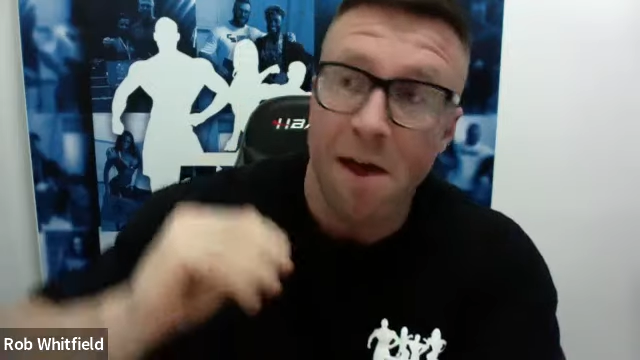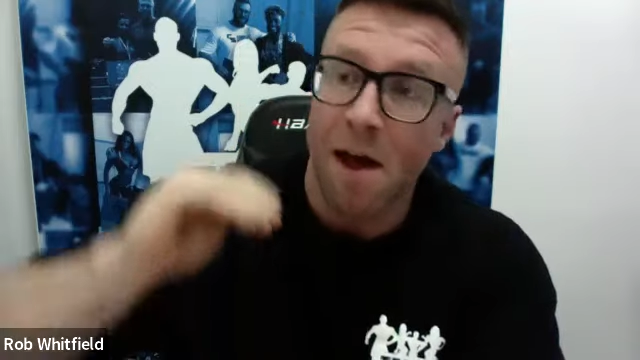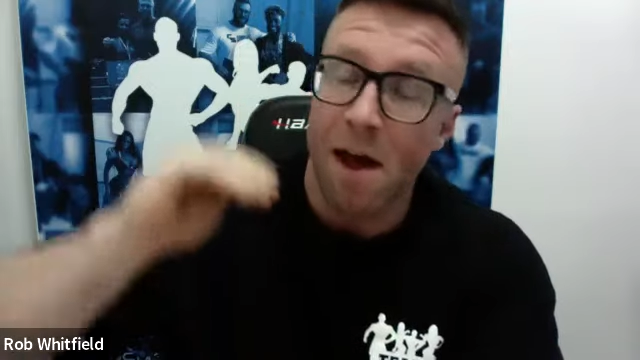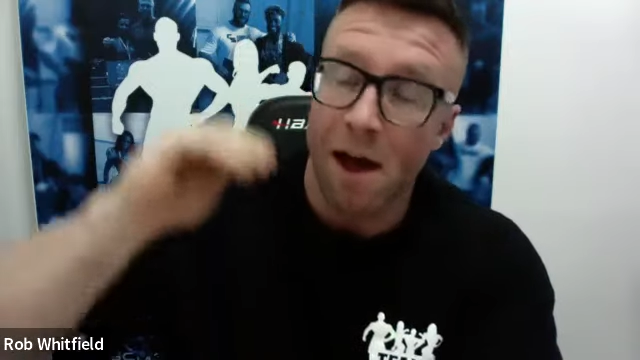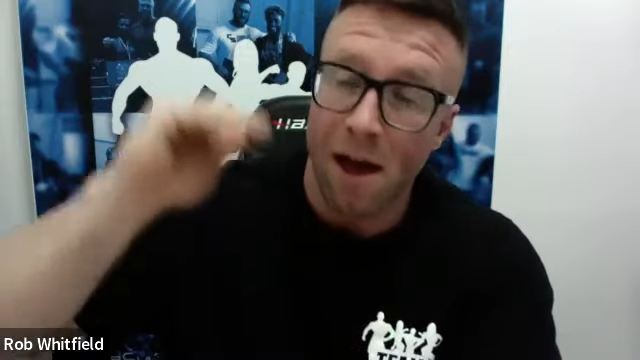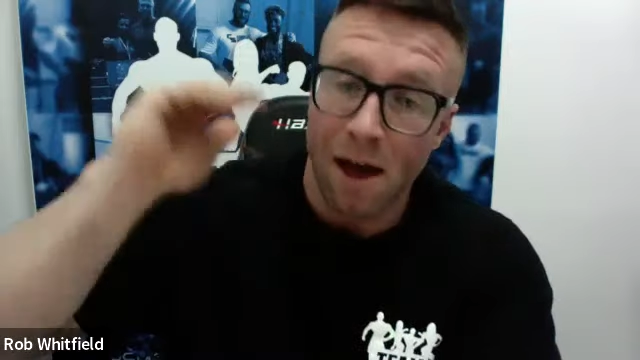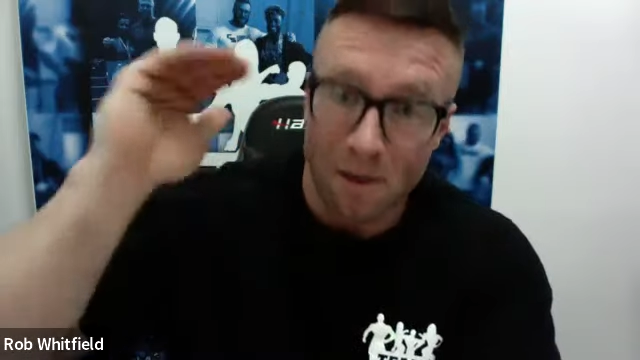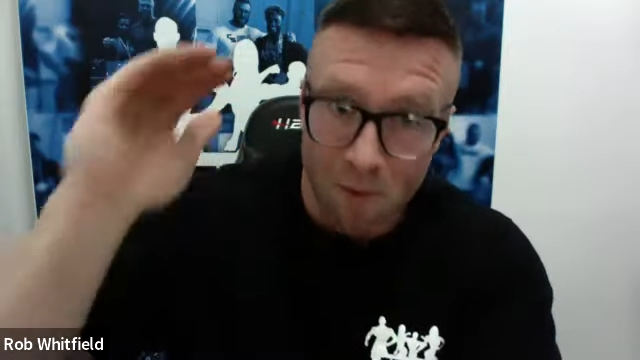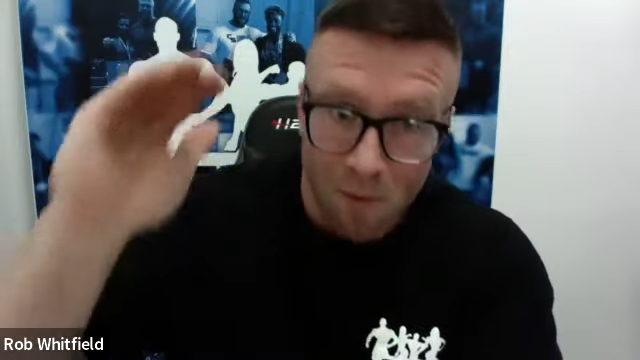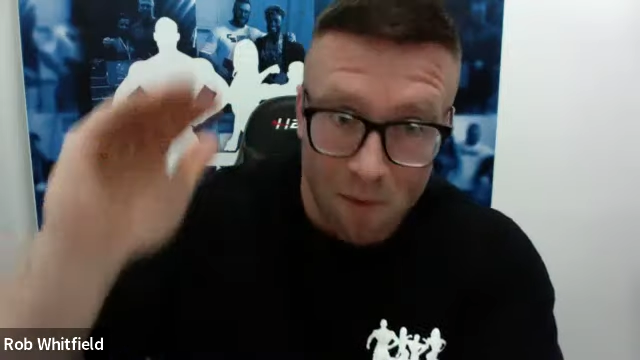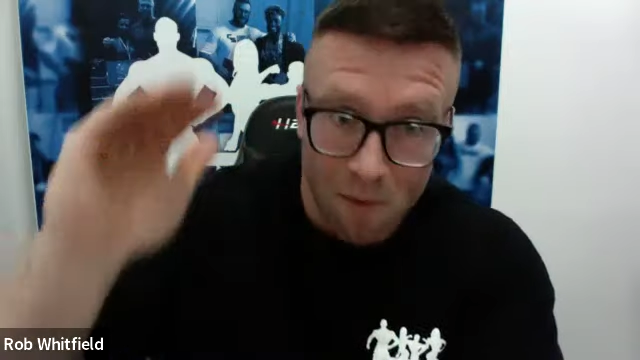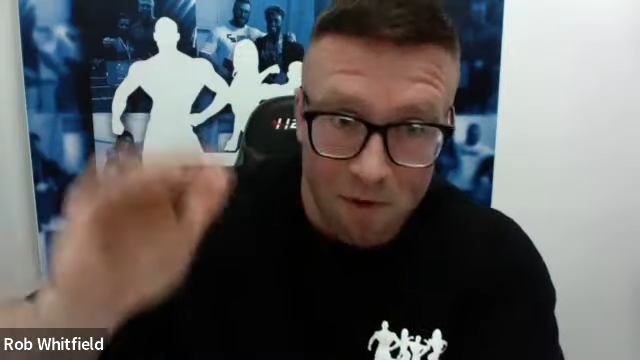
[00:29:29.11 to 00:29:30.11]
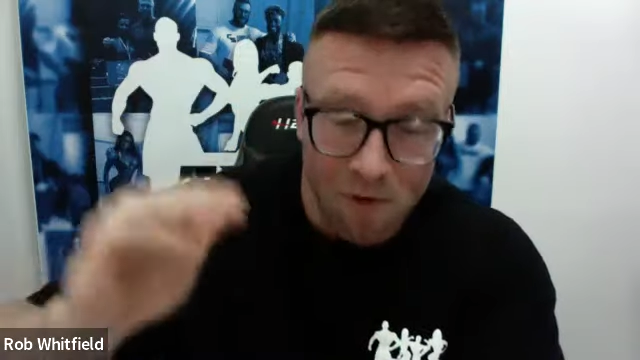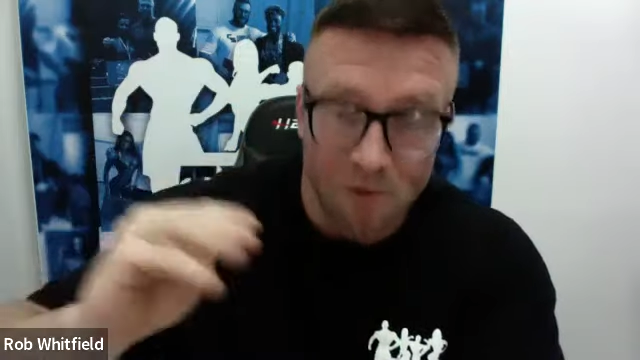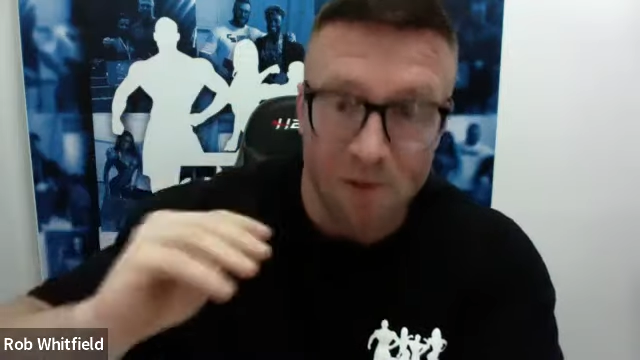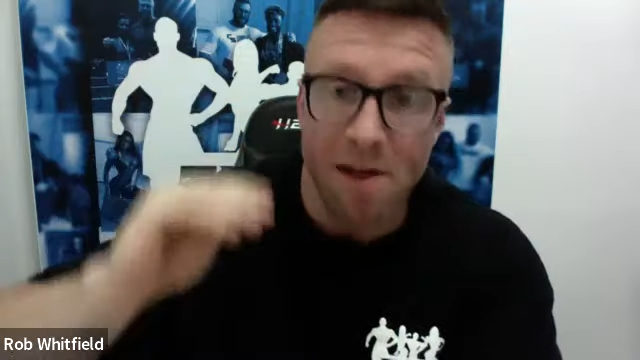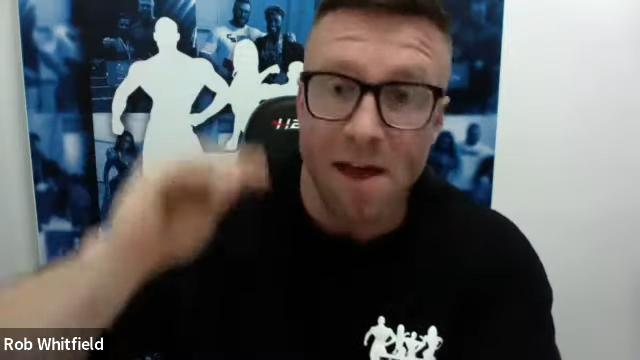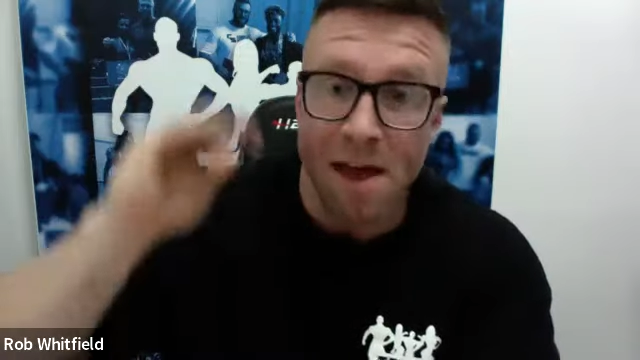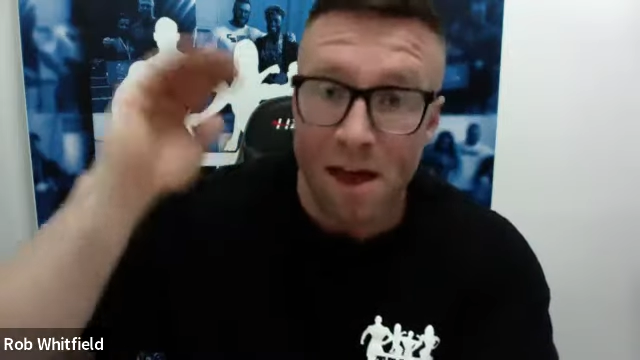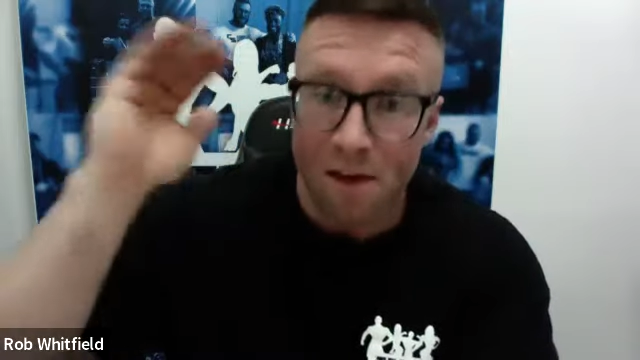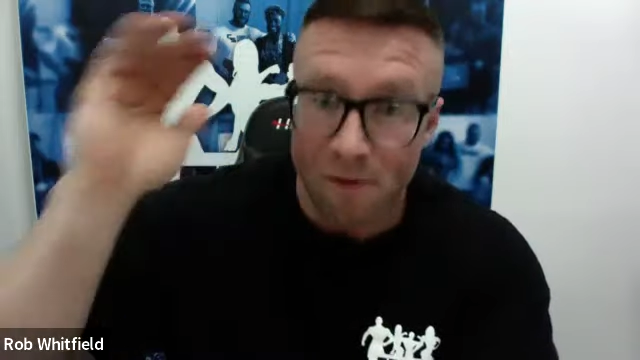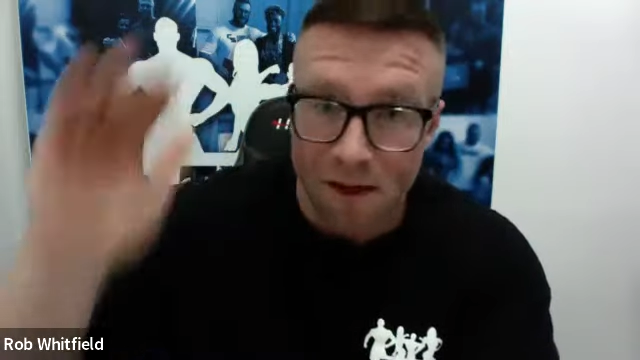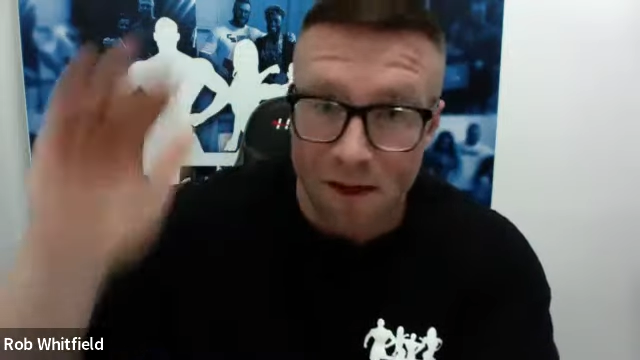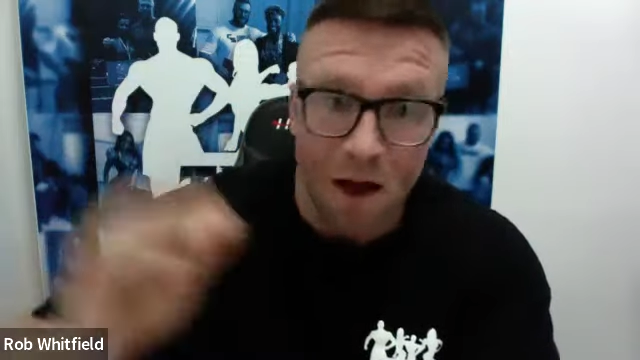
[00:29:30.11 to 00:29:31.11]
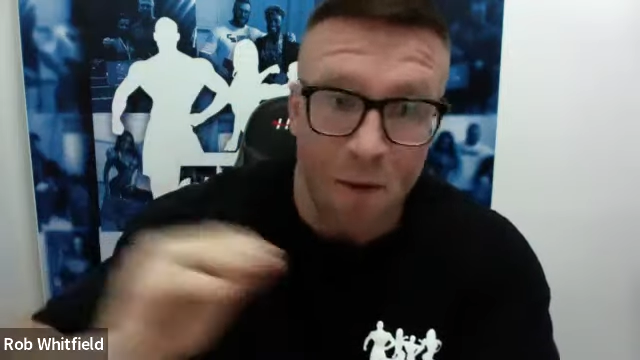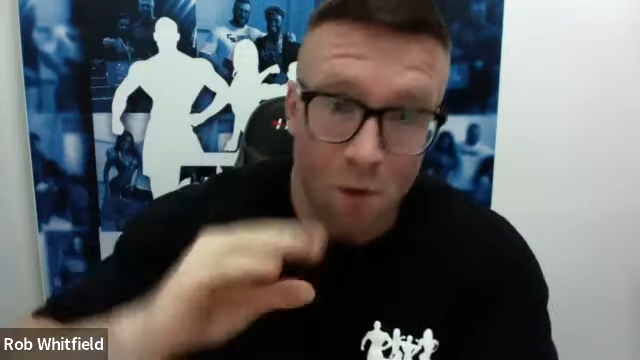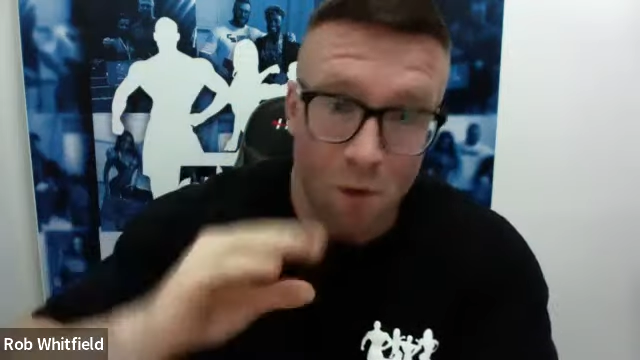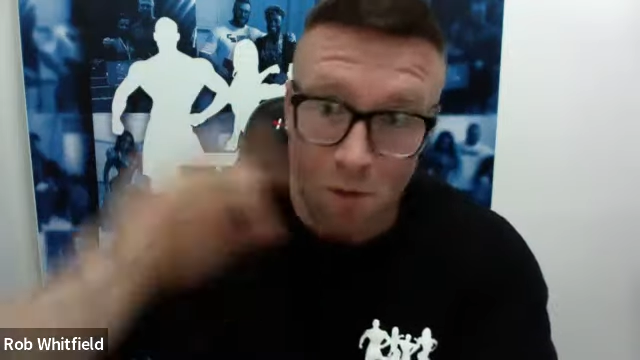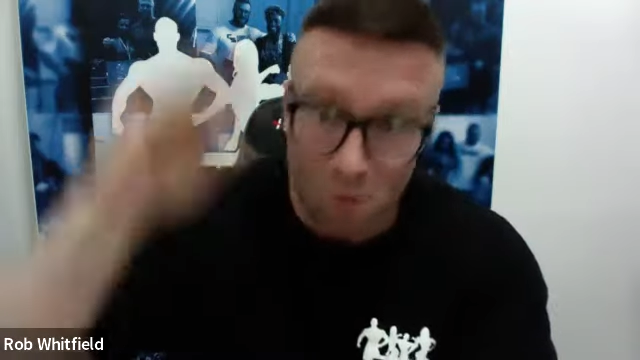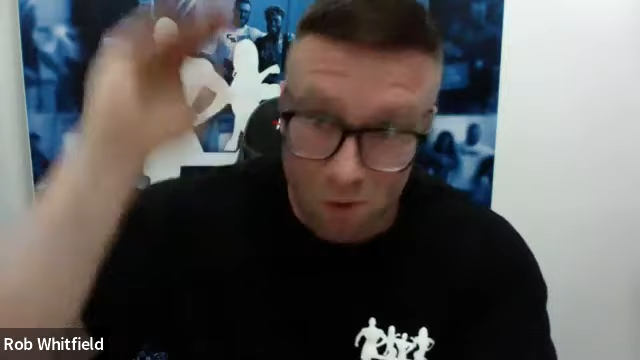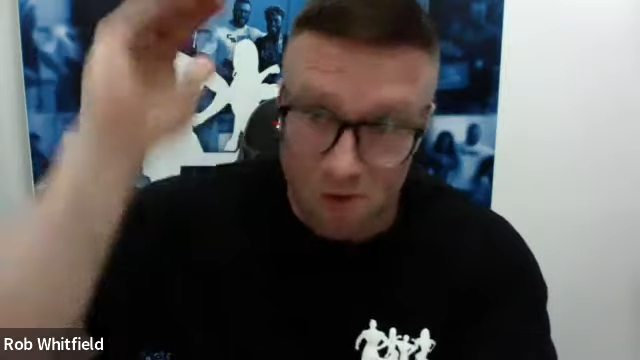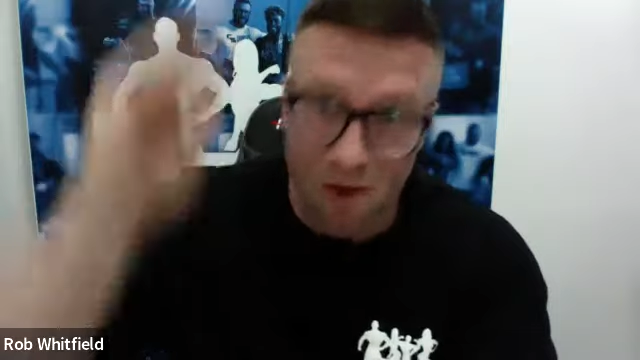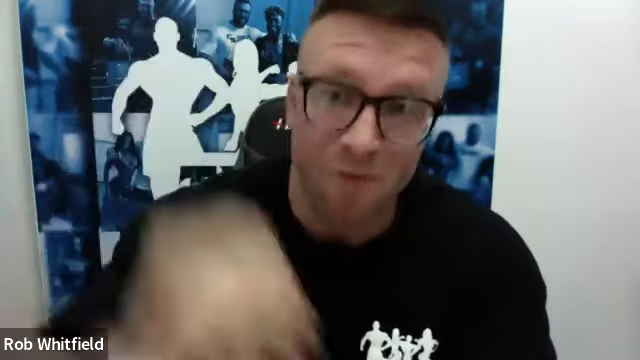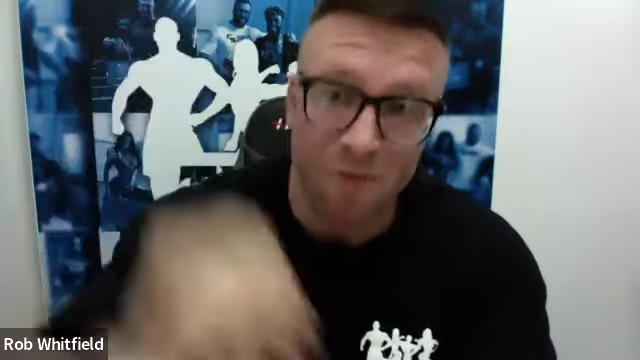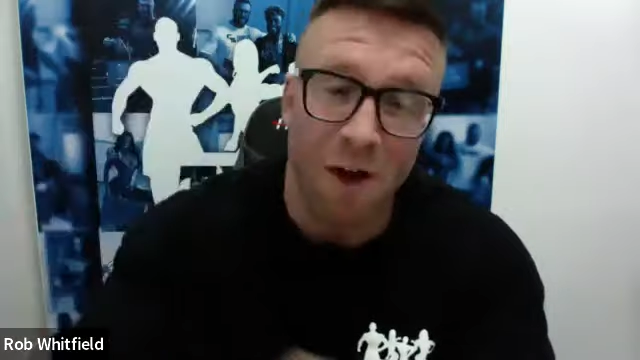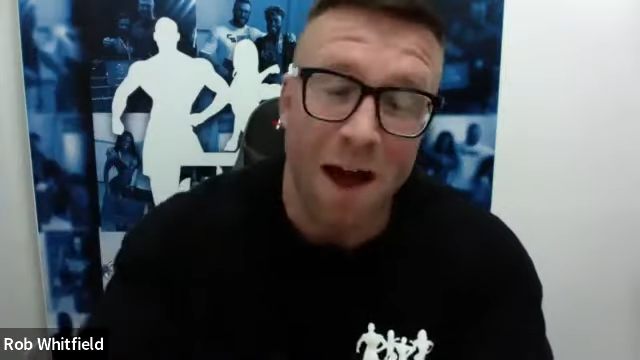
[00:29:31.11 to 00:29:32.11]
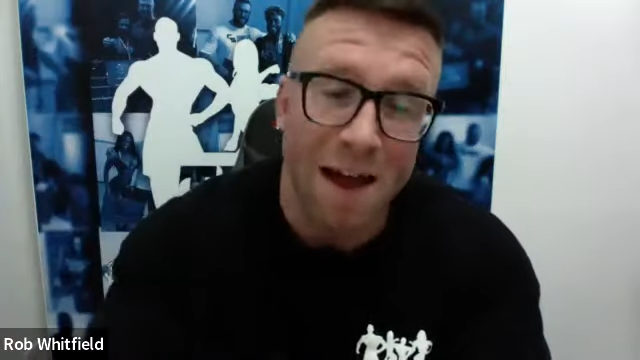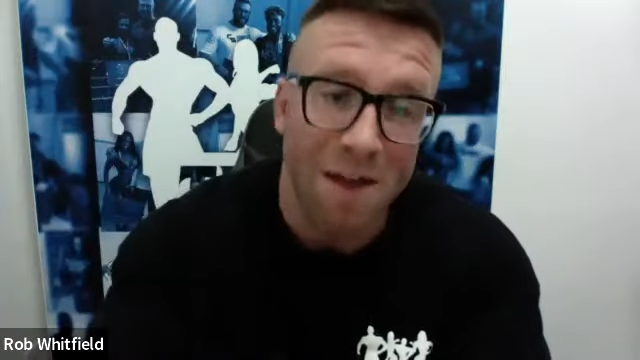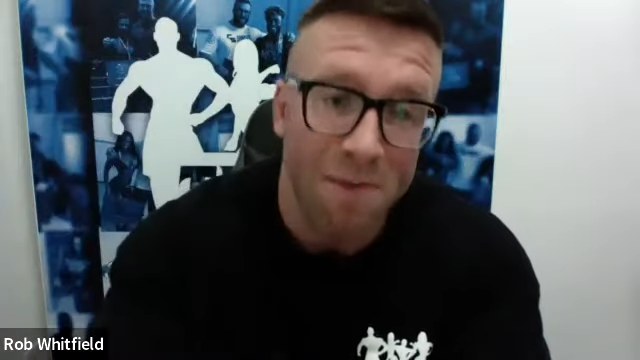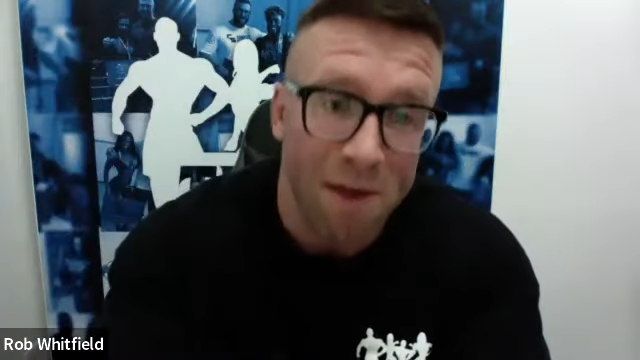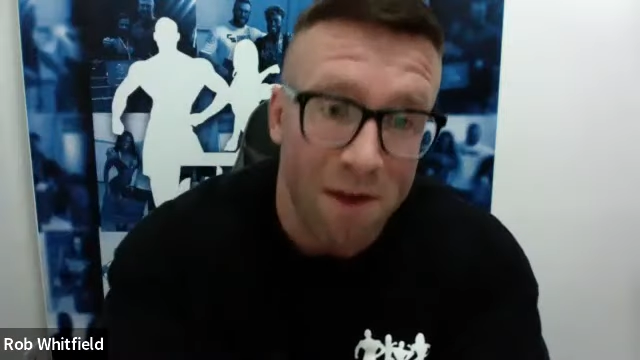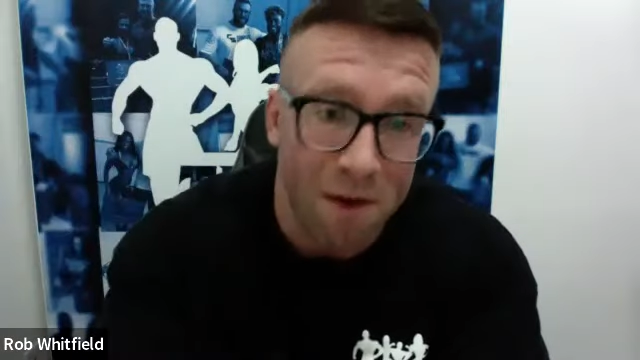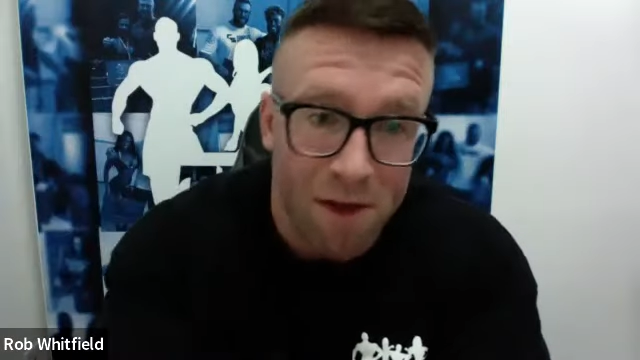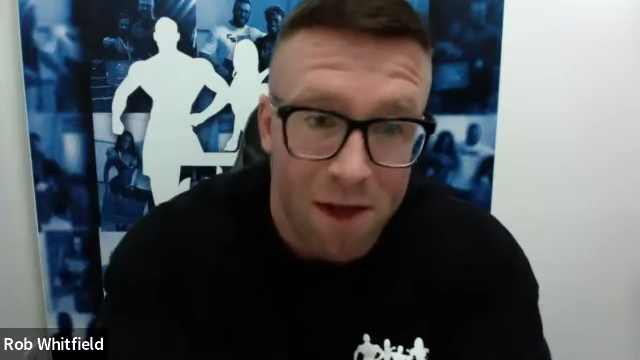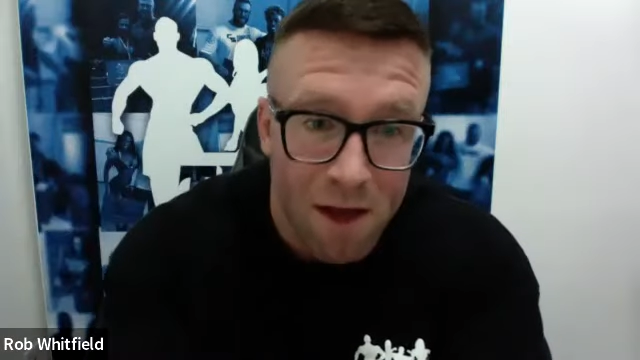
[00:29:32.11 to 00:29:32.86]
um, women's physique, figure will will just rise because